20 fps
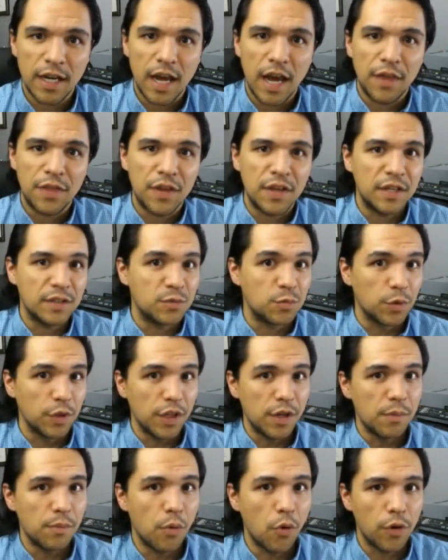I think it's really
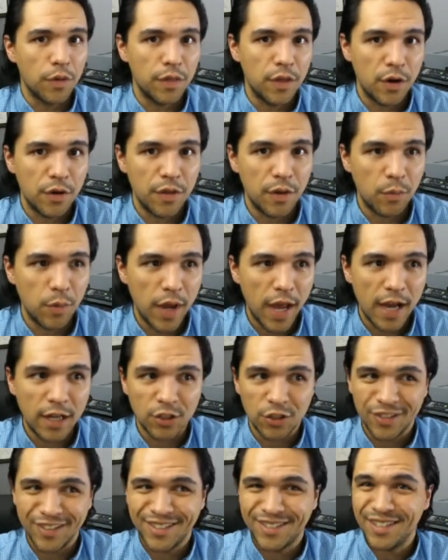important, though, that we
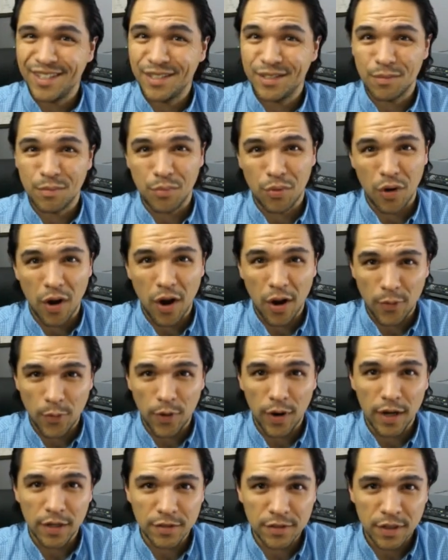actually see some
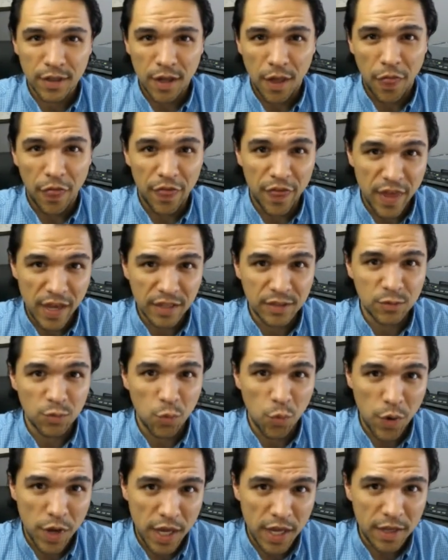progress this
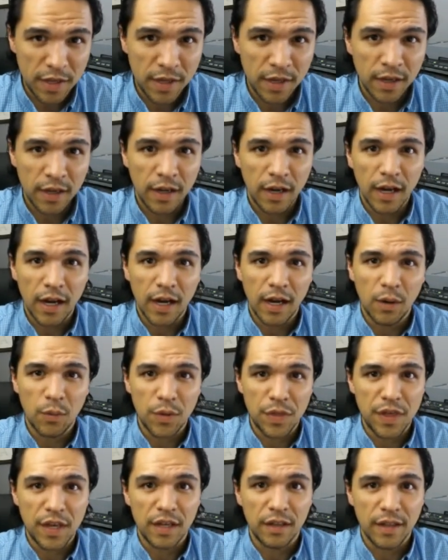week with
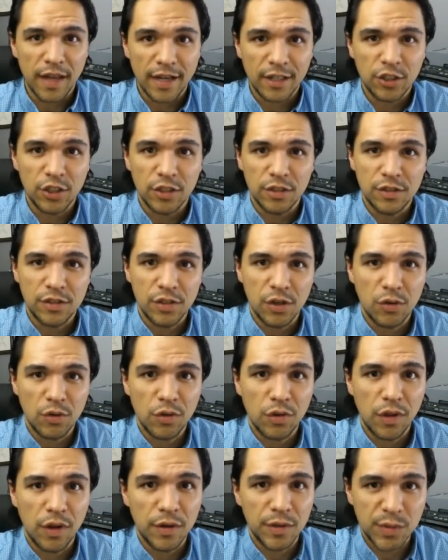the election so
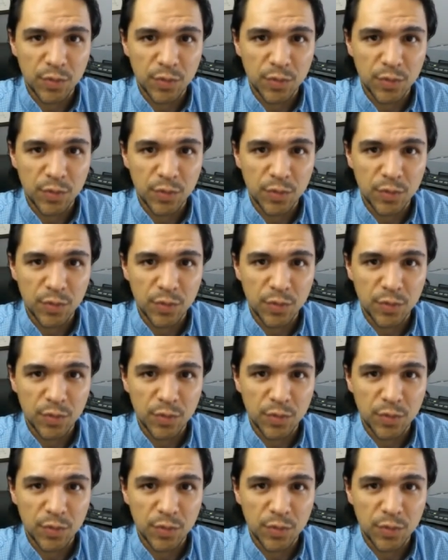close.